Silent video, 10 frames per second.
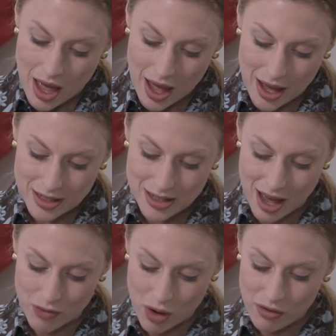And
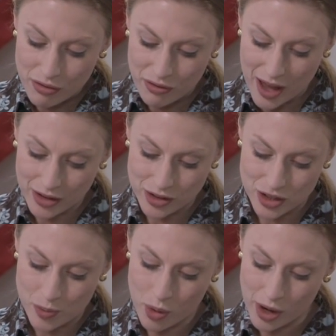have you ever failed to
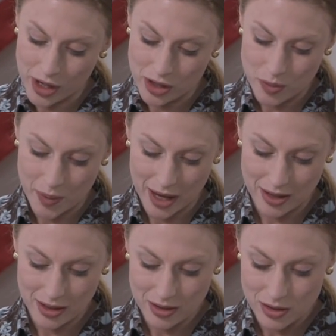support your
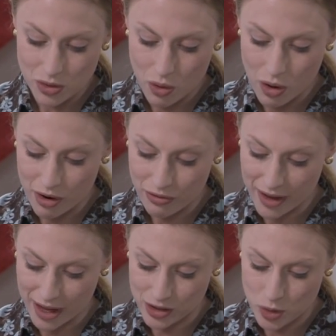dependents or
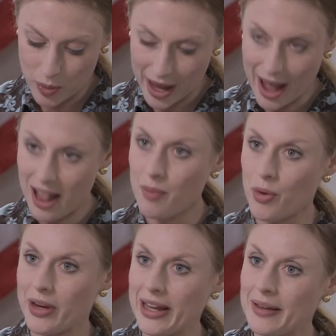failed to pay
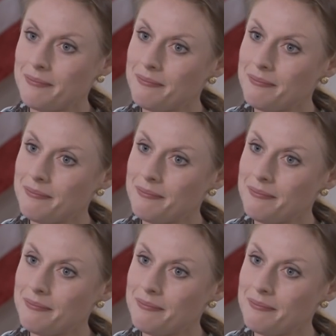alimony?